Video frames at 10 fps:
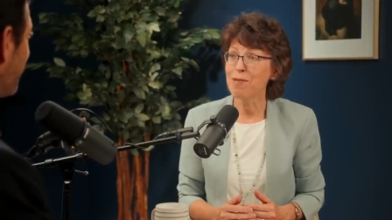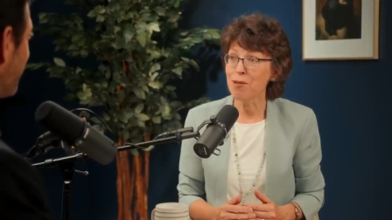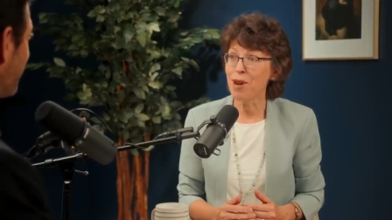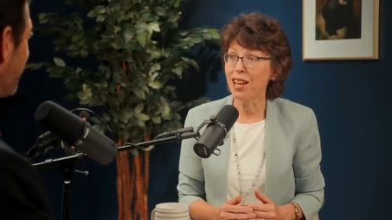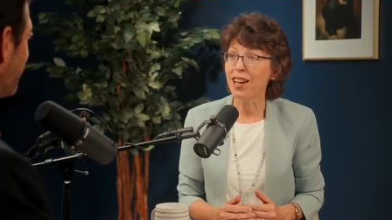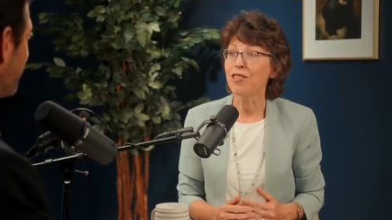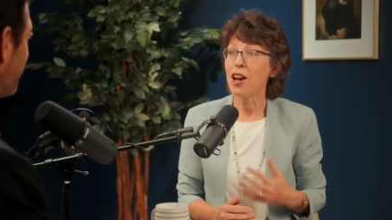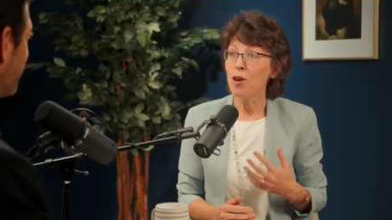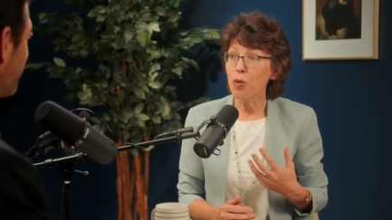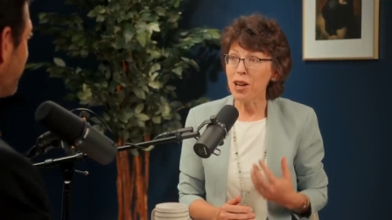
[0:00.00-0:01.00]
came into my life.
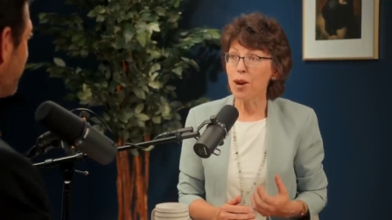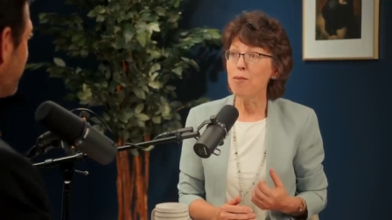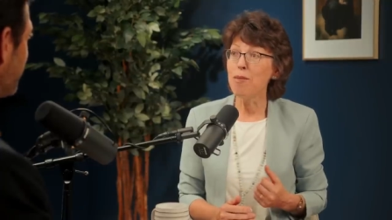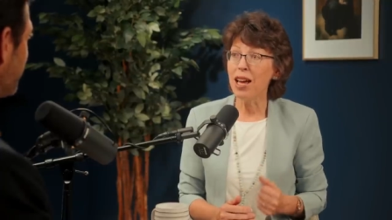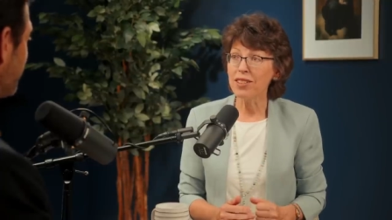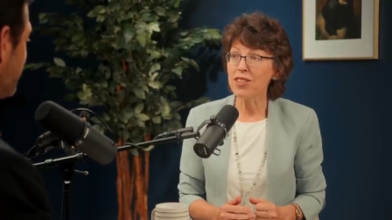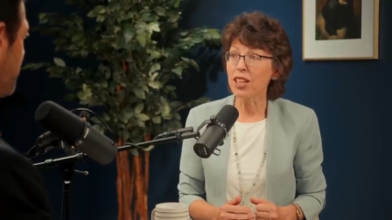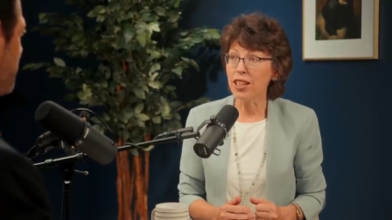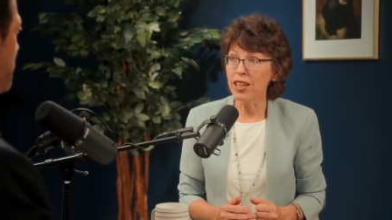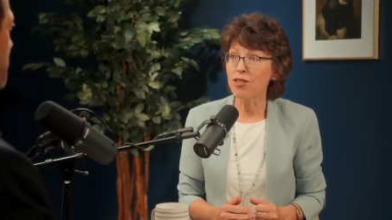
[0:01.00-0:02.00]
We are meant
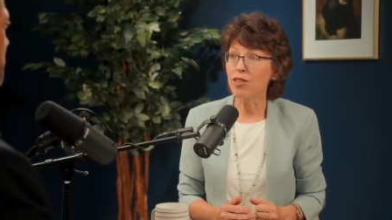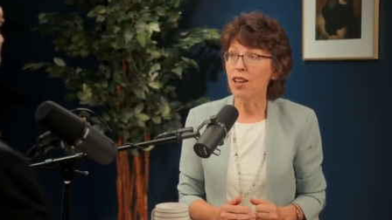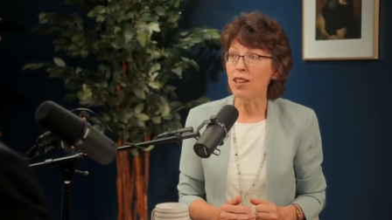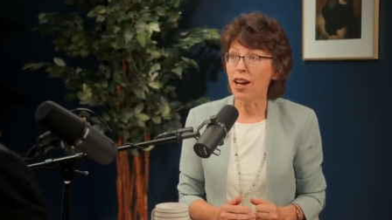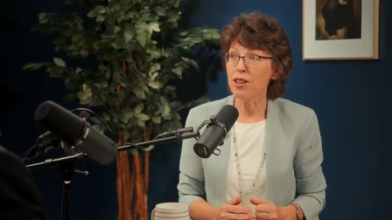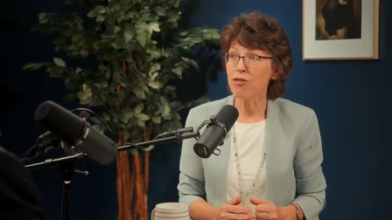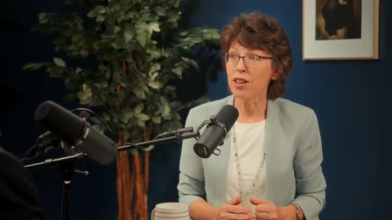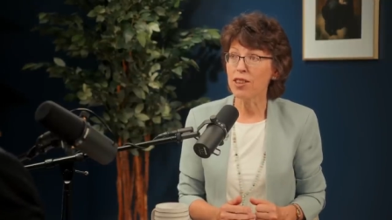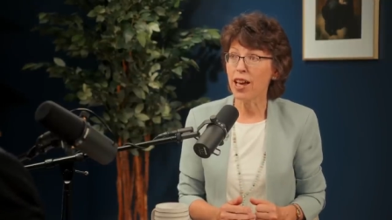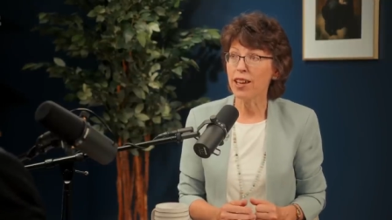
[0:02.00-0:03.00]
to live a life
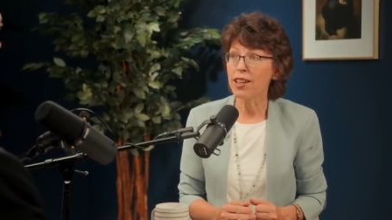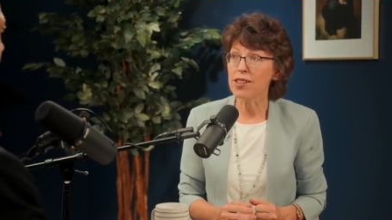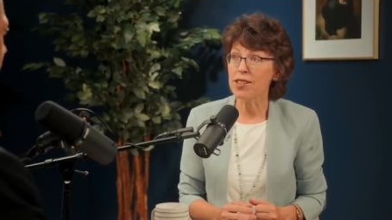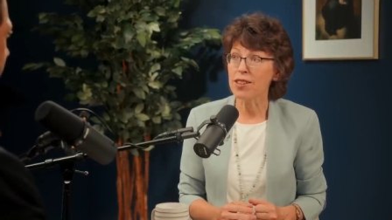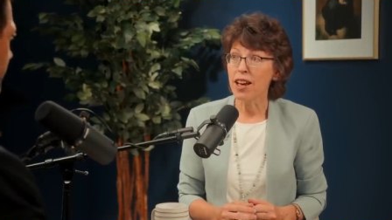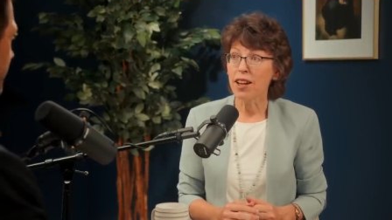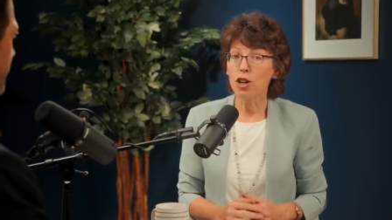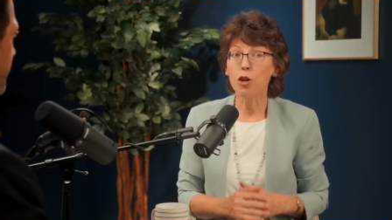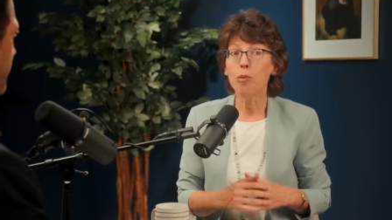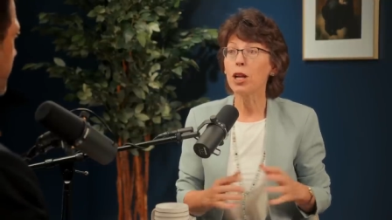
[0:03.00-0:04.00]
that is
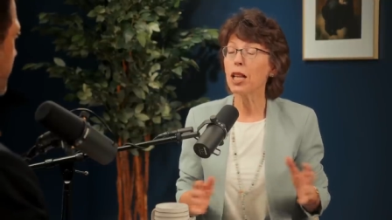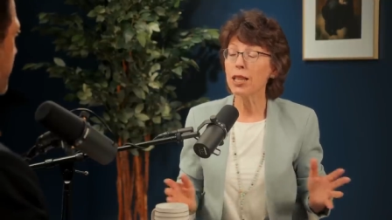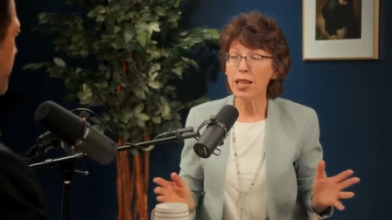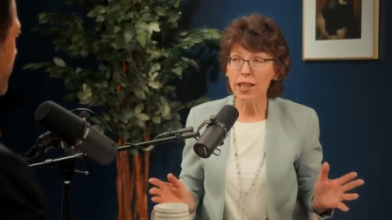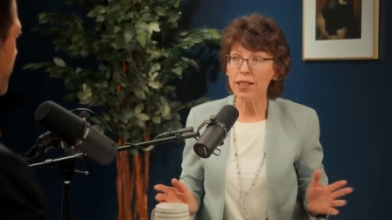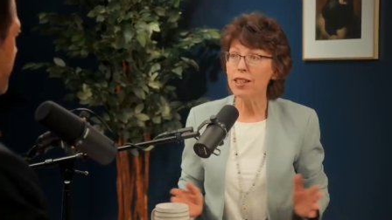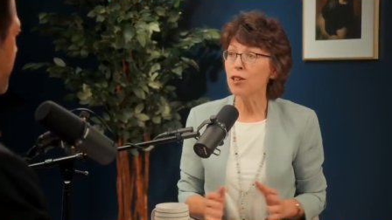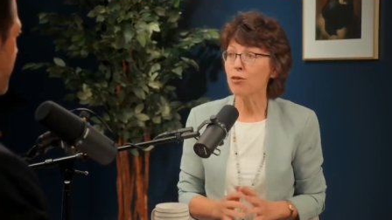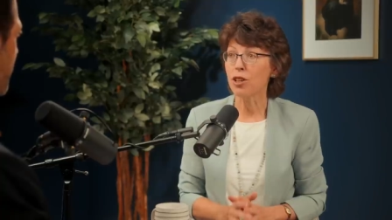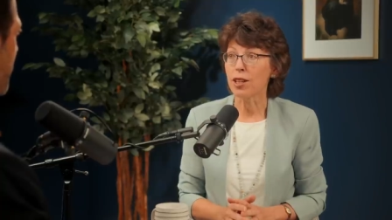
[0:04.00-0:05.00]
completely
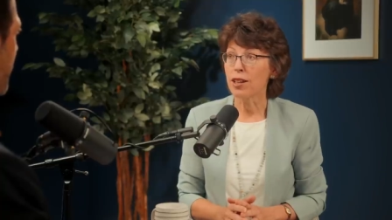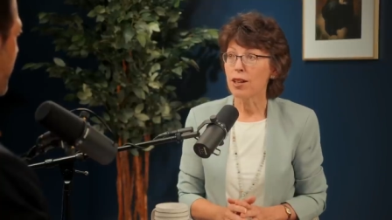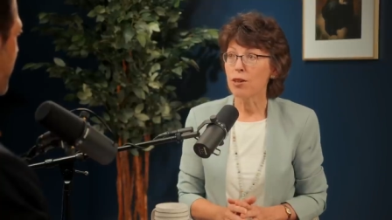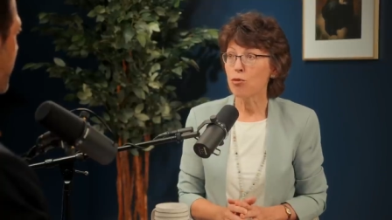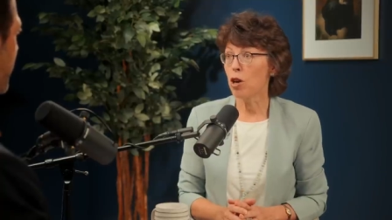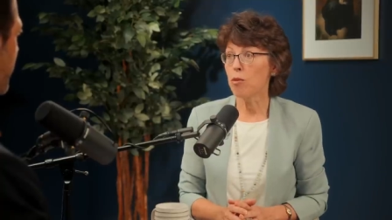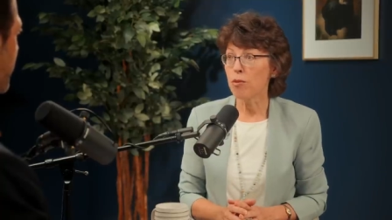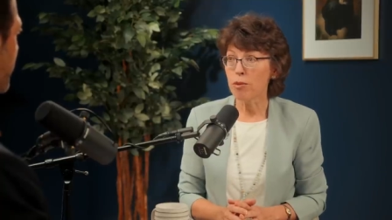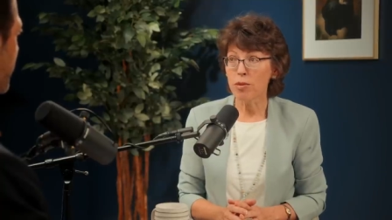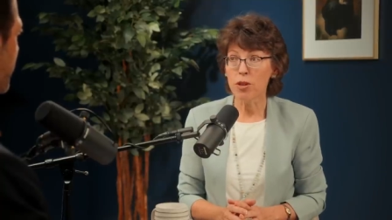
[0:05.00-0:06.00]
different
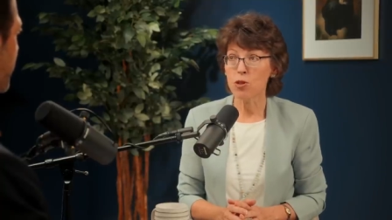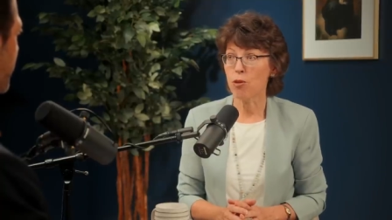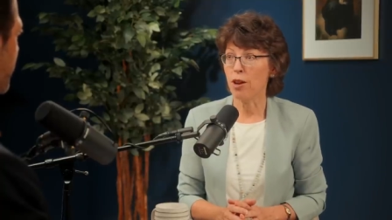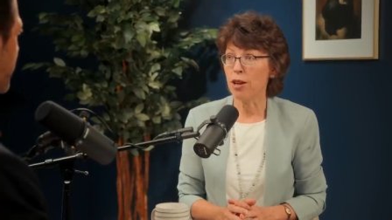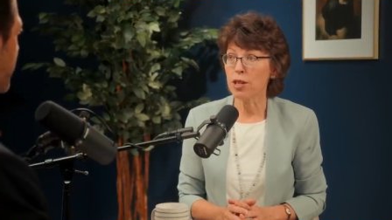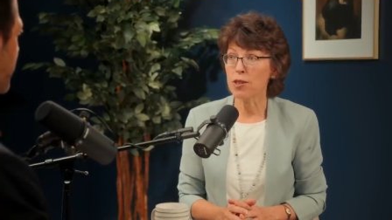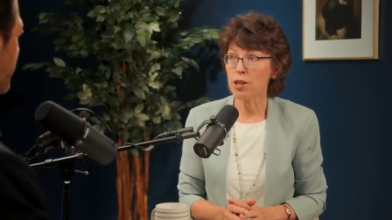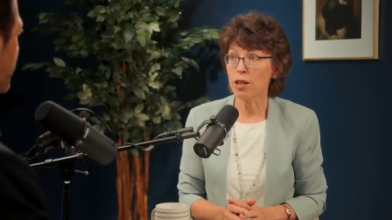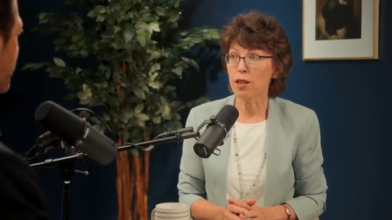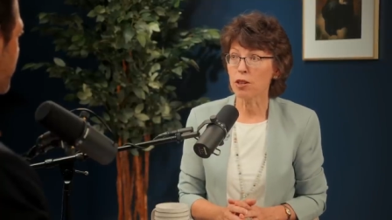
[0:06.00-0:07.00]
from the surrounding
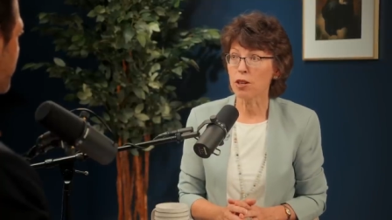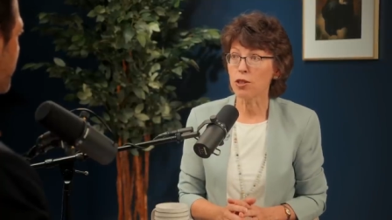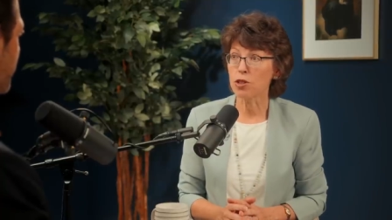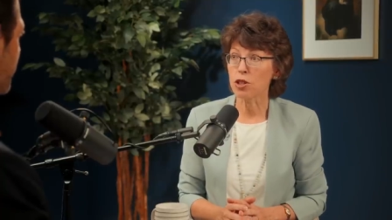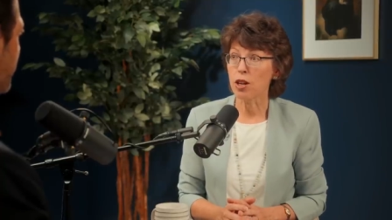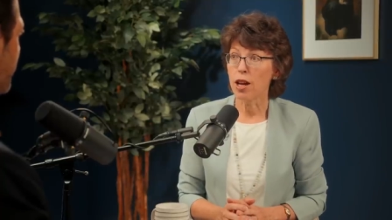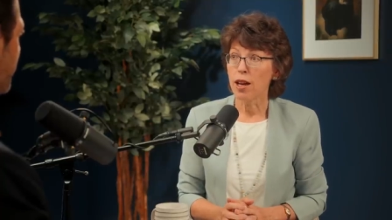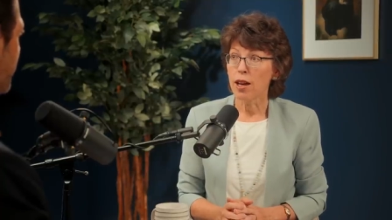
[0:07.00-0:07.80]
secular culture.